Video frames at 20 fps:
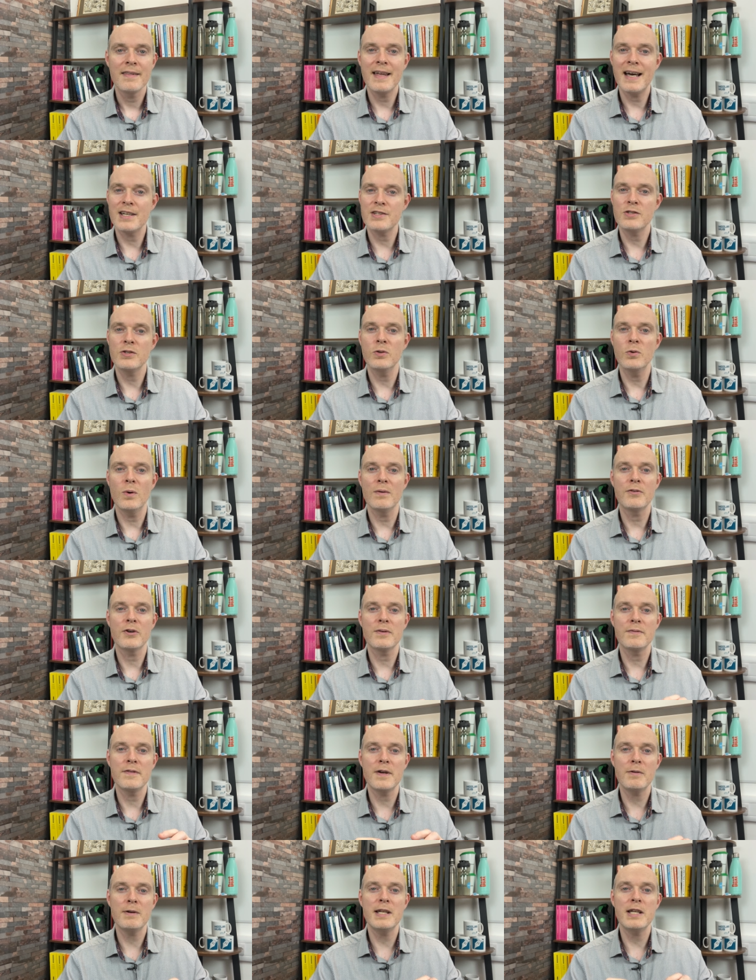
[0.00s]
That's all. I've got a
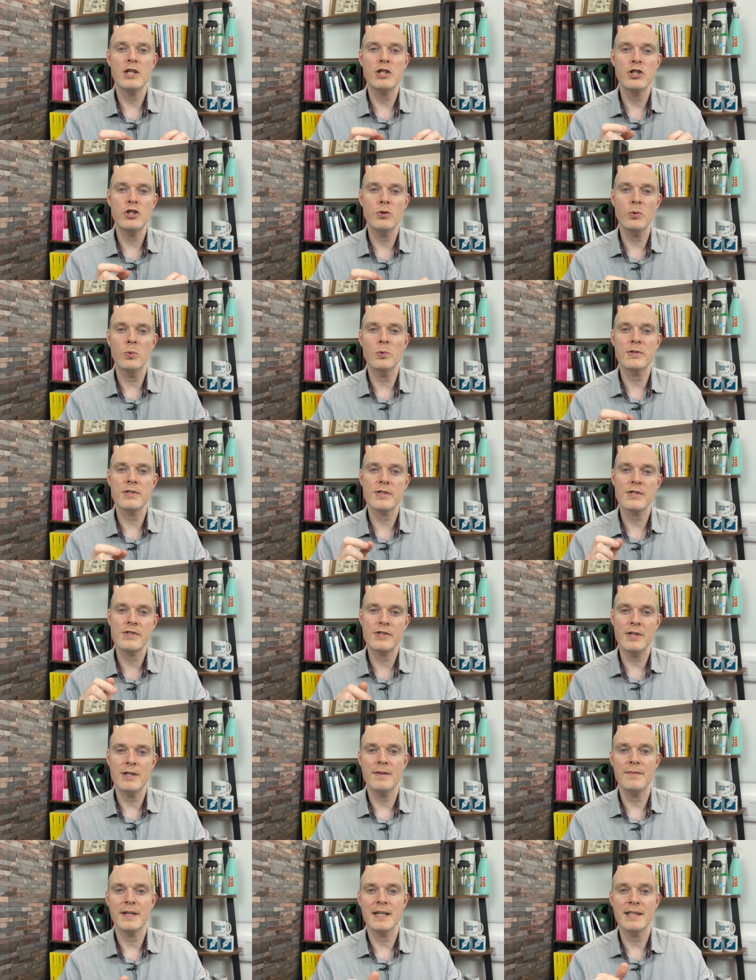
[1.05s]
very short
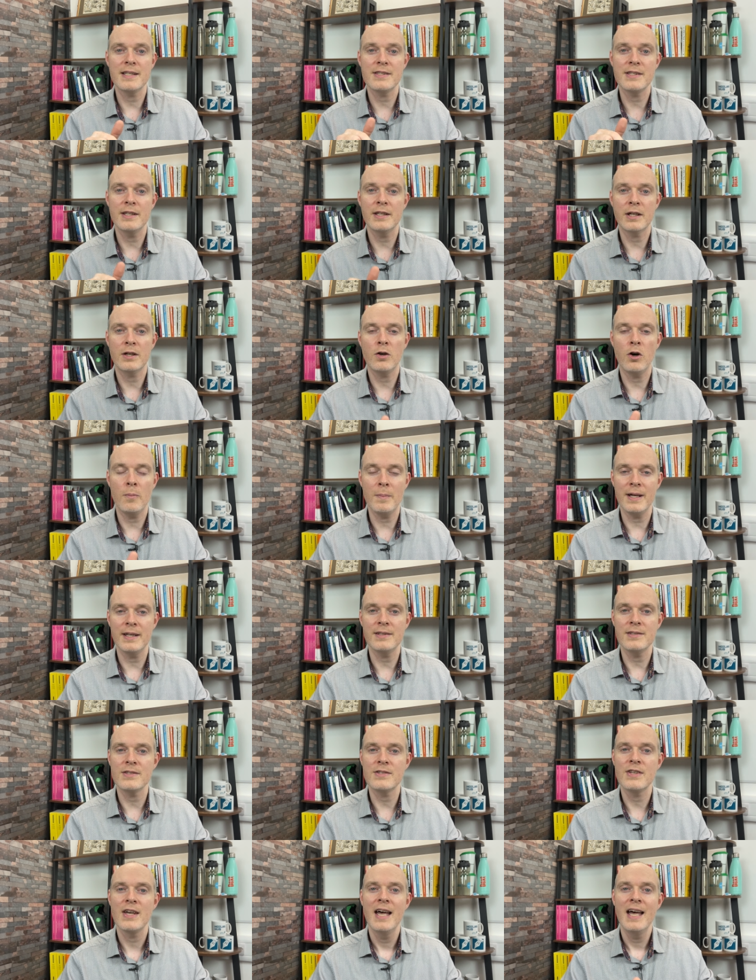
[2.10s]
survey that's in the
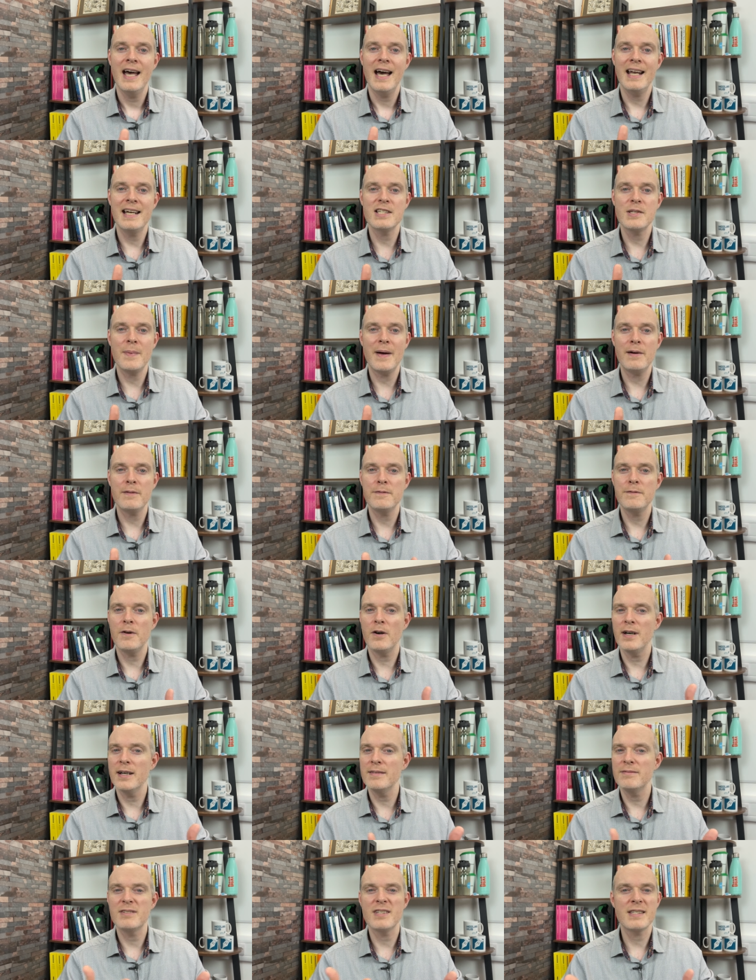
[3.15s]
comments and it's about
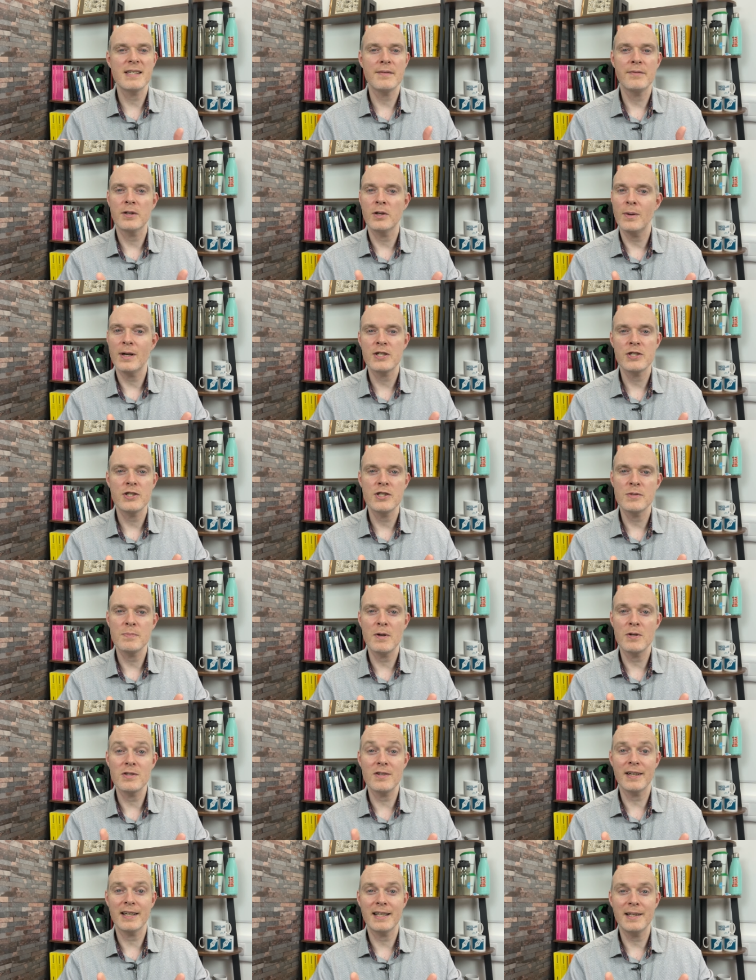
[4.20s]
five to seven questions,
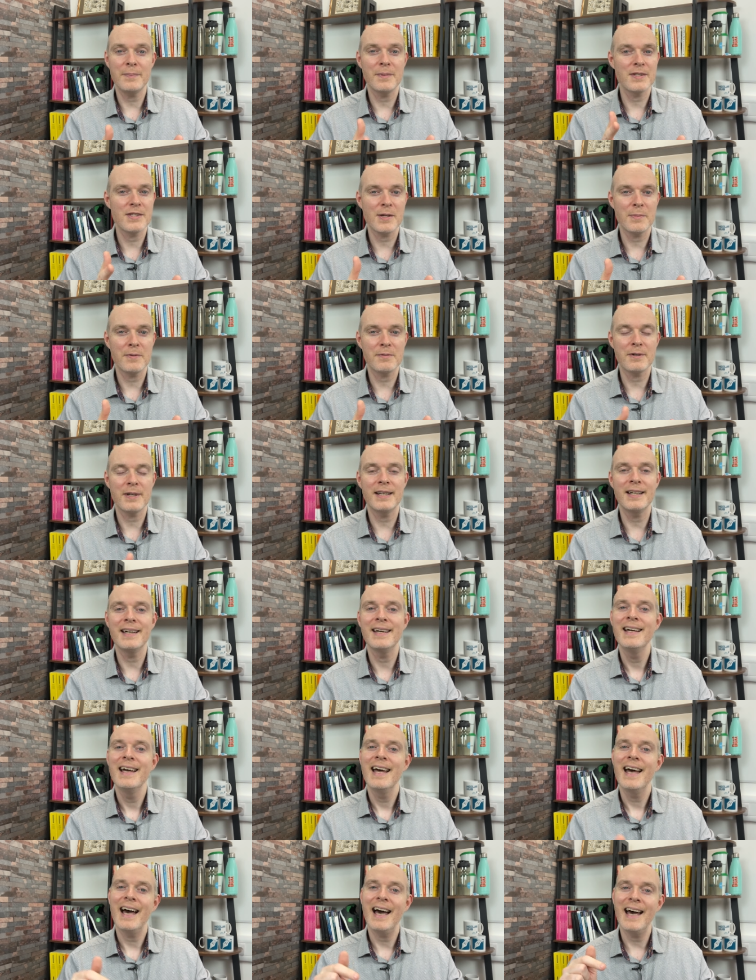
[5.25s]
most likely by the time I've written it.
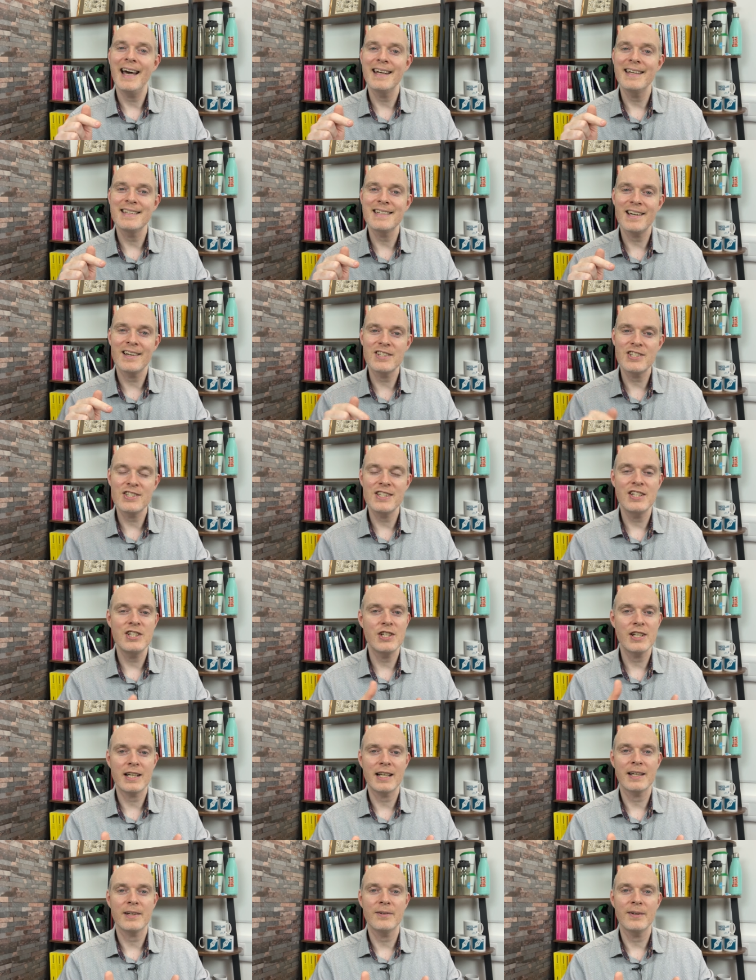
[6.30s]
And I just need you
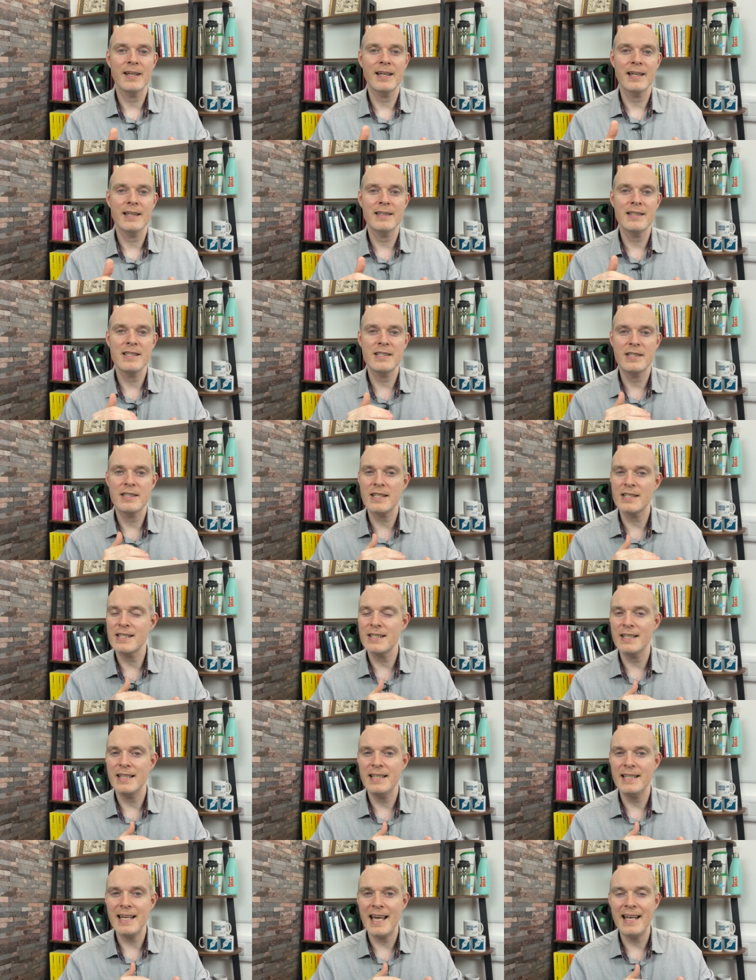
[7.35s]
to click on it. That doesn't
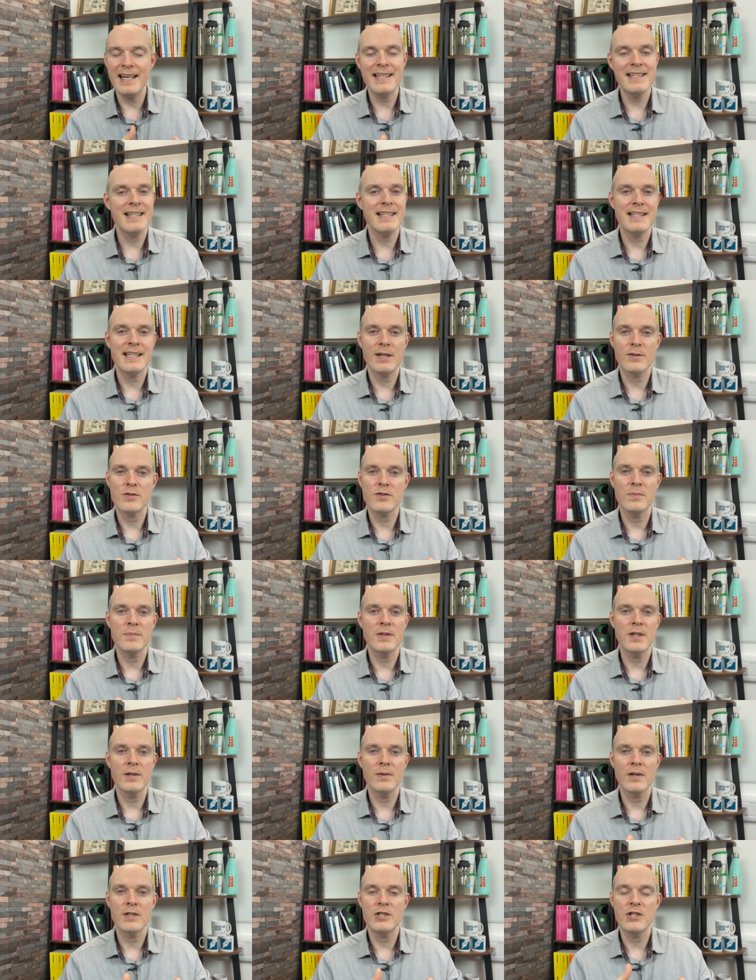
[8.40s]
need any details from
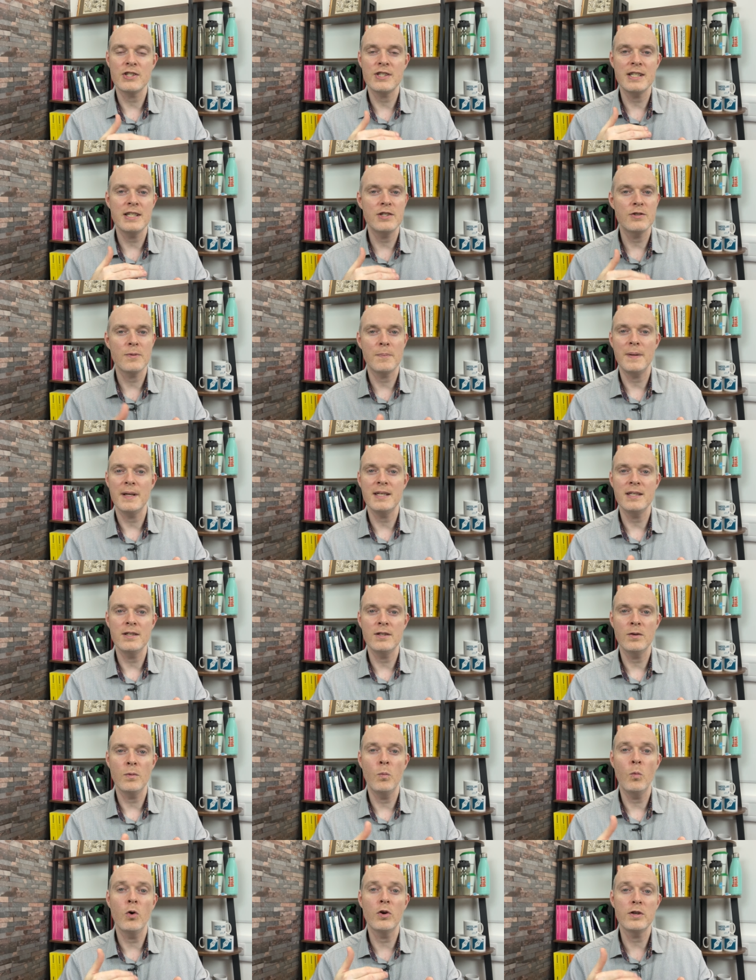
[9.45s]
you. I just need your opinion
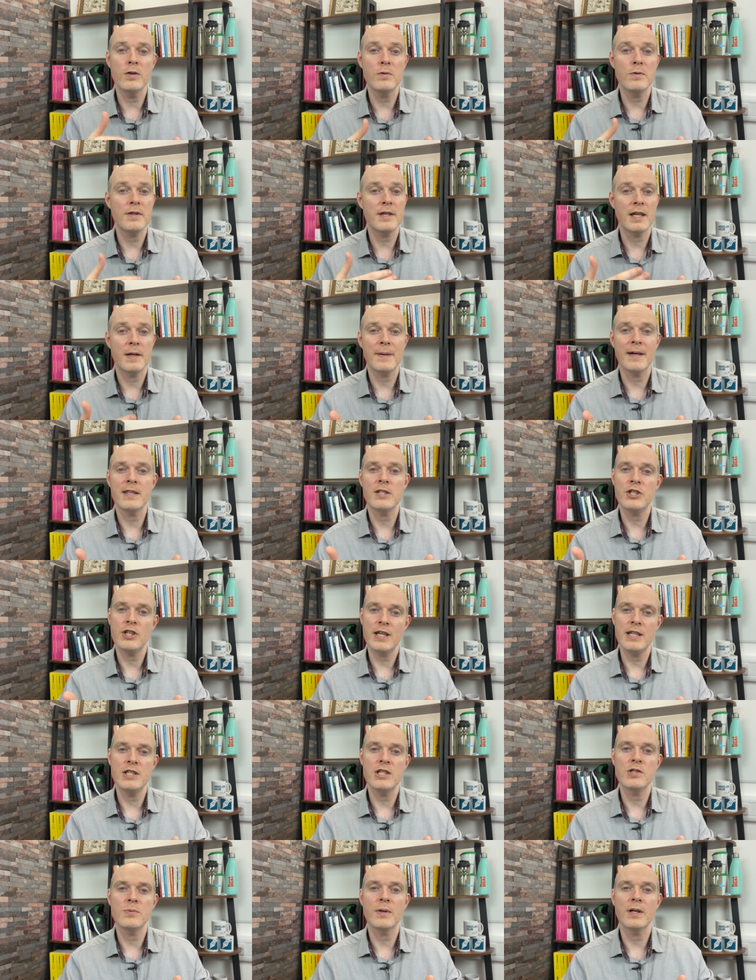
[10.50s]
on what you think about the
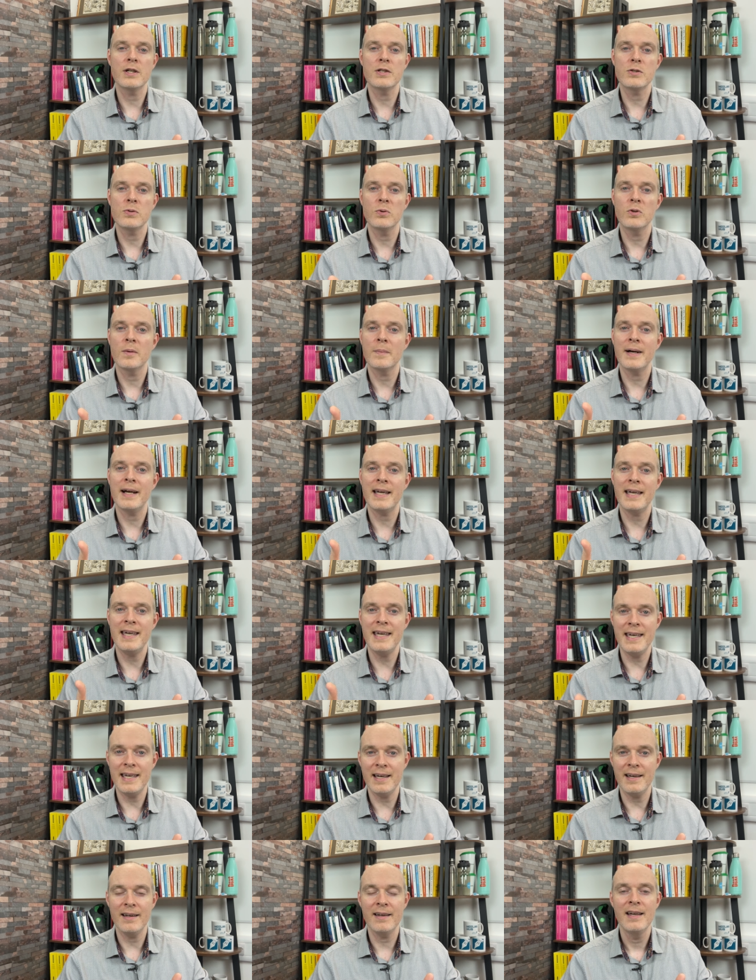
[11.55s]
changes we're going to talk about
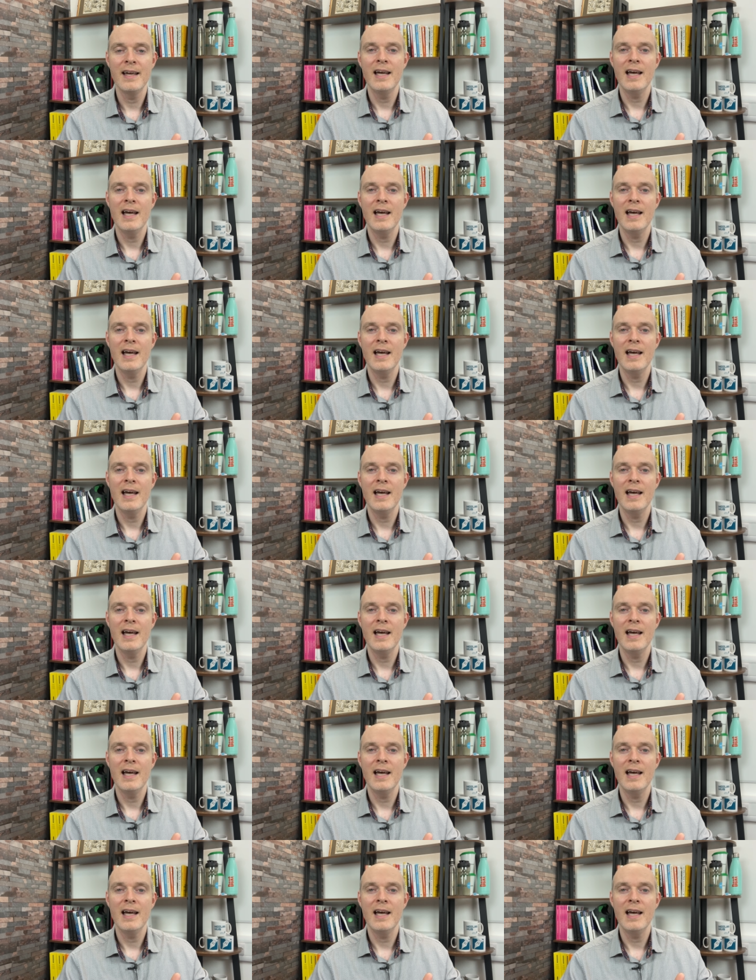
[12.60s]
here